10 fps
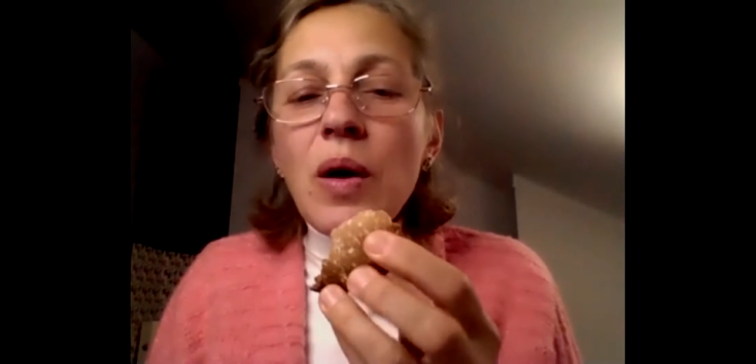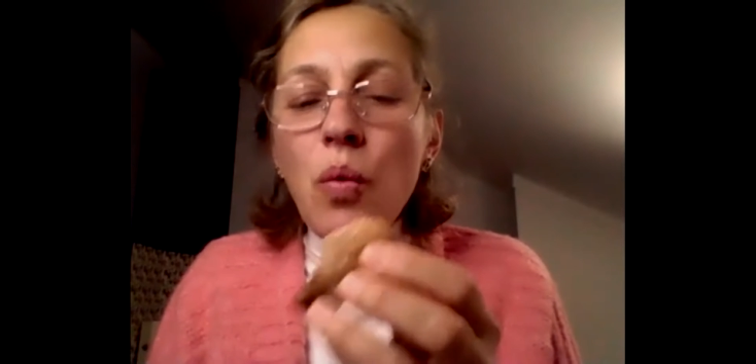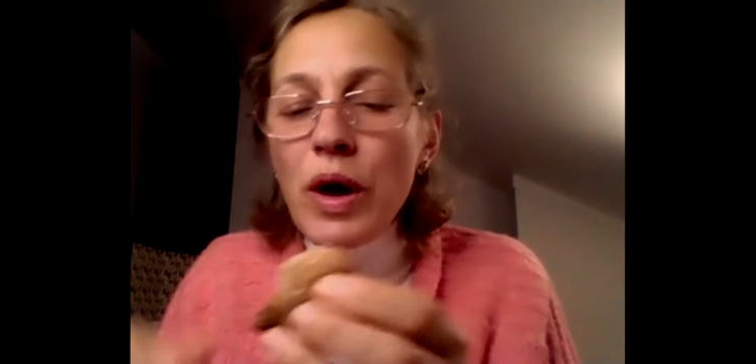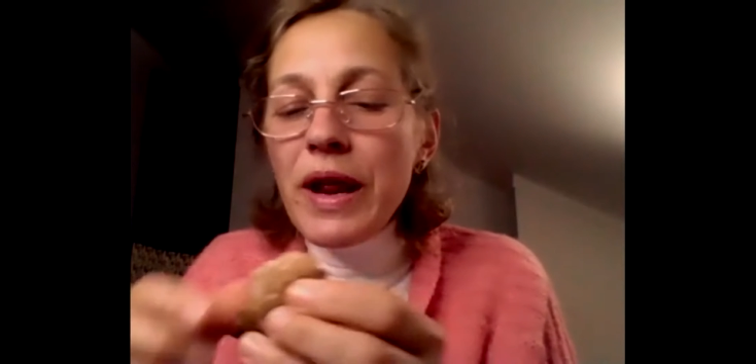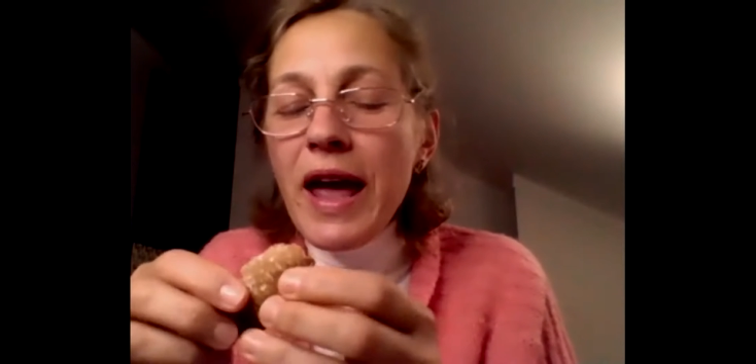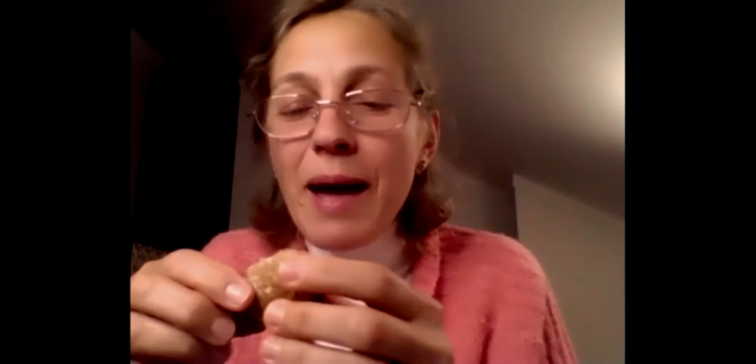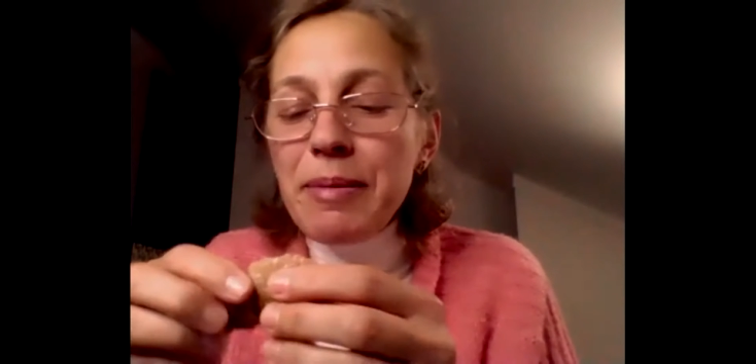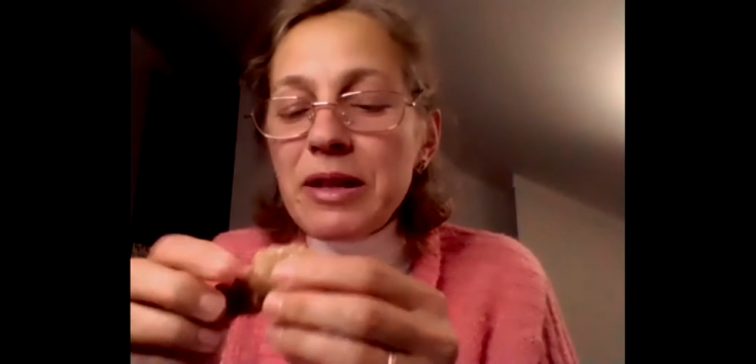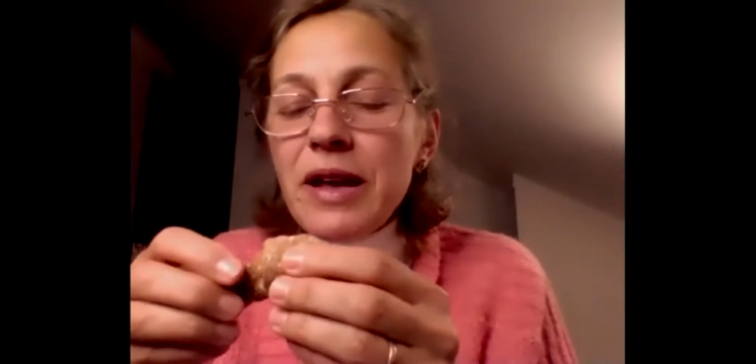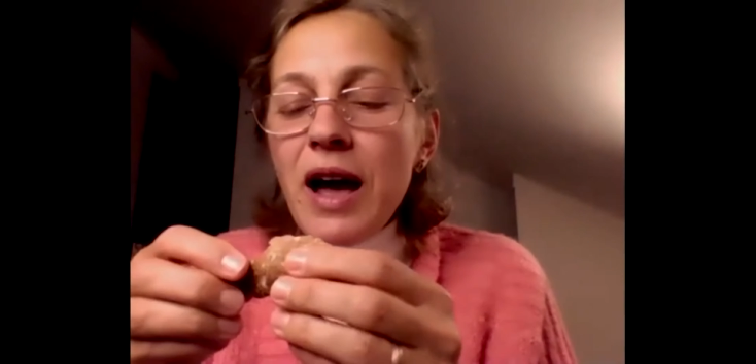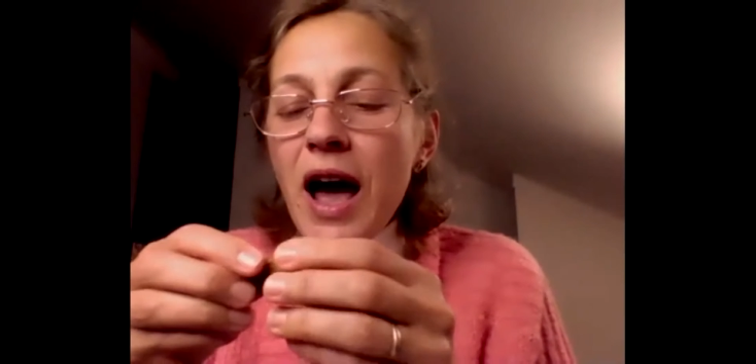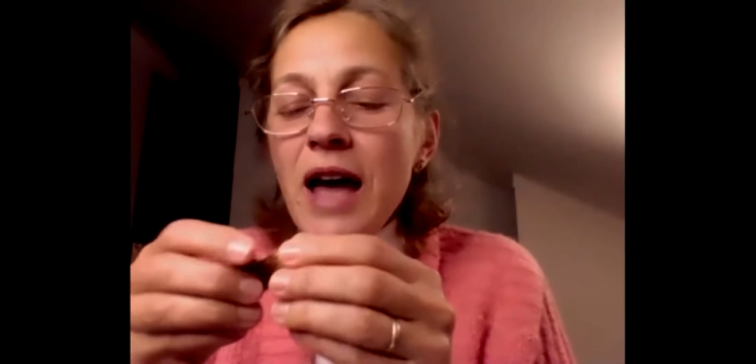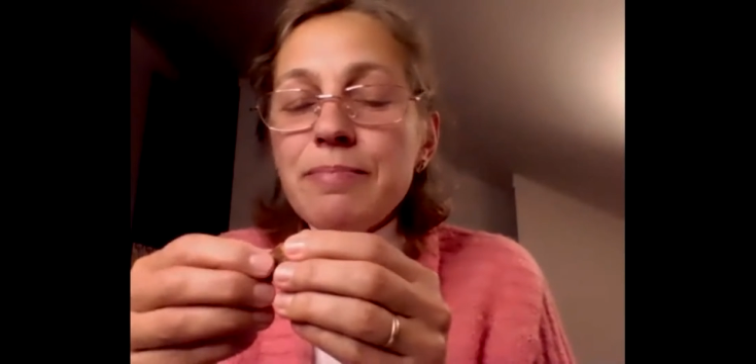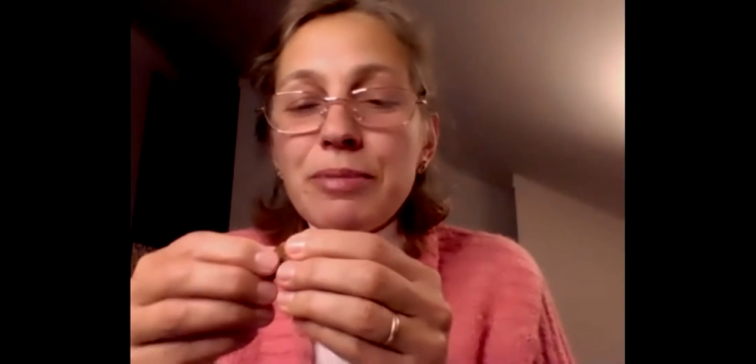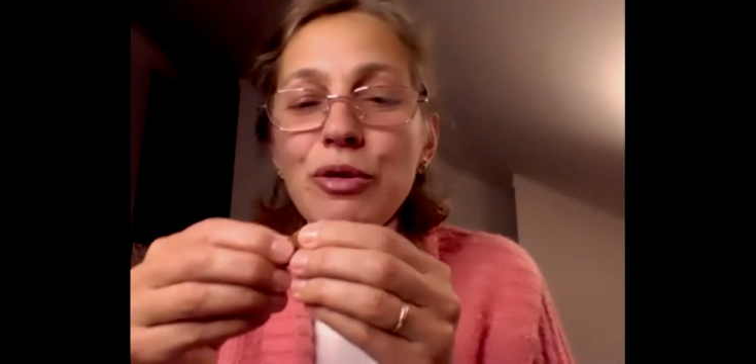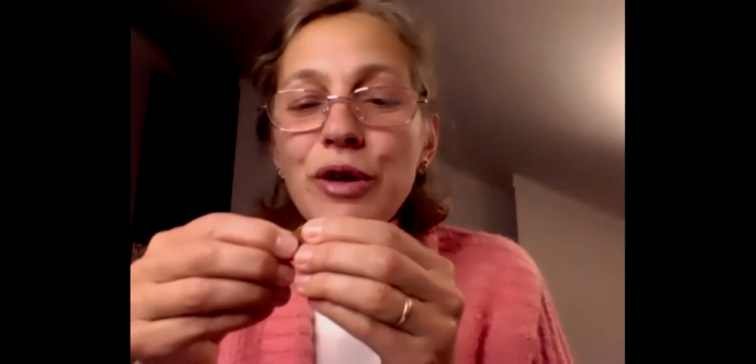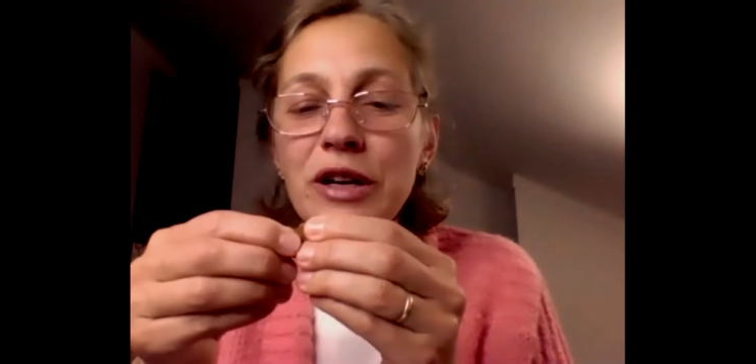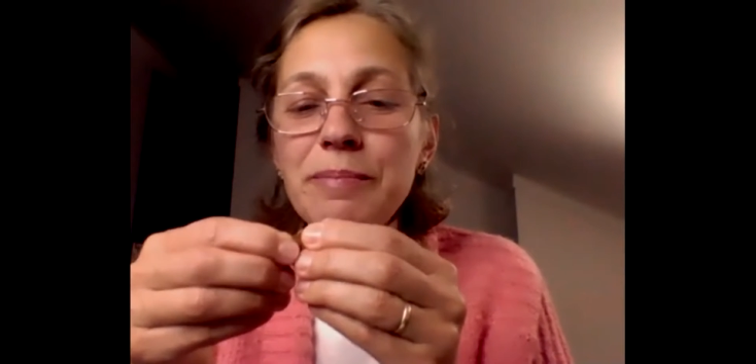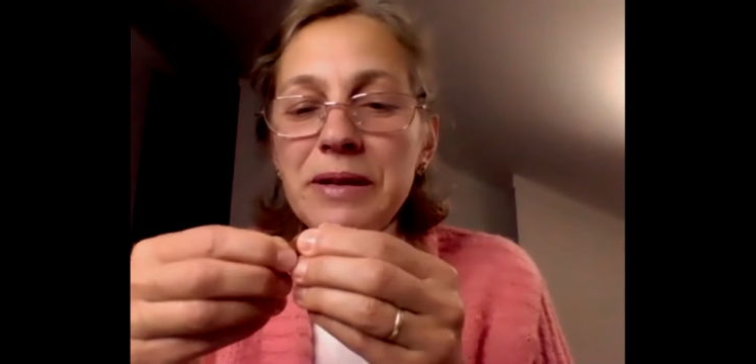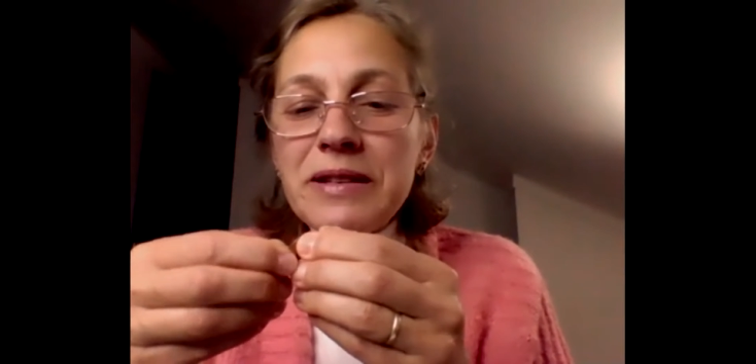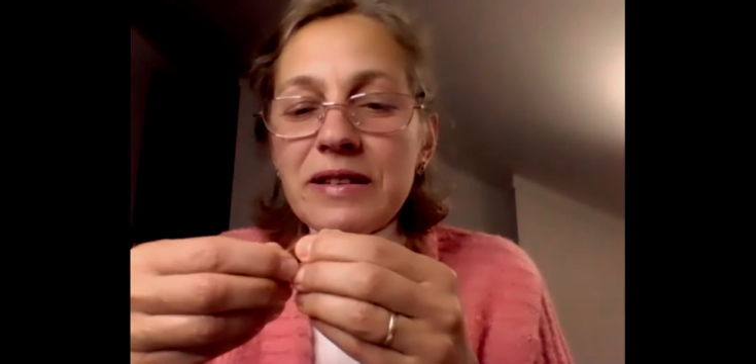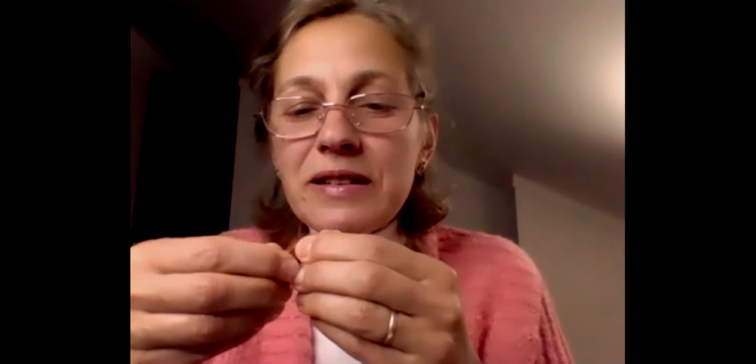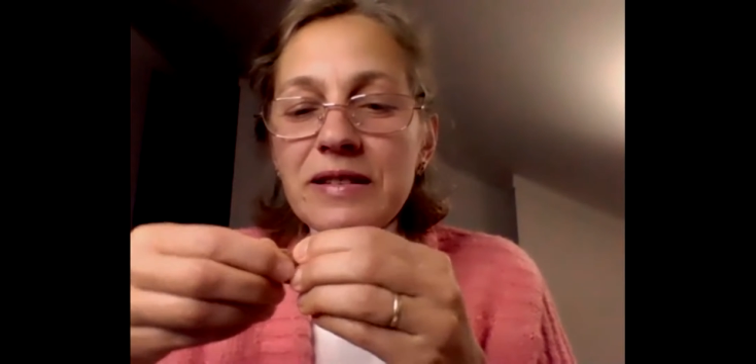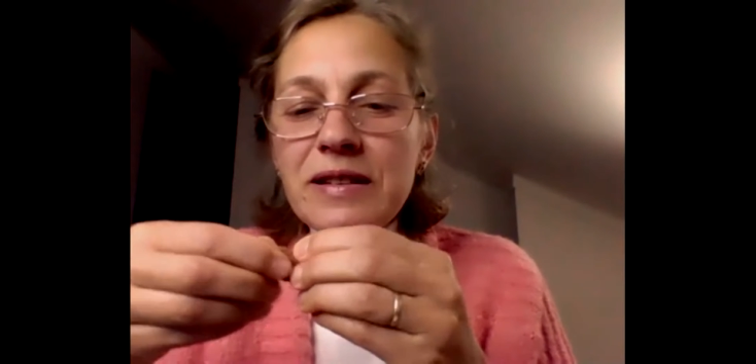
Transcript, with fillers: what happened, unbroken pieces,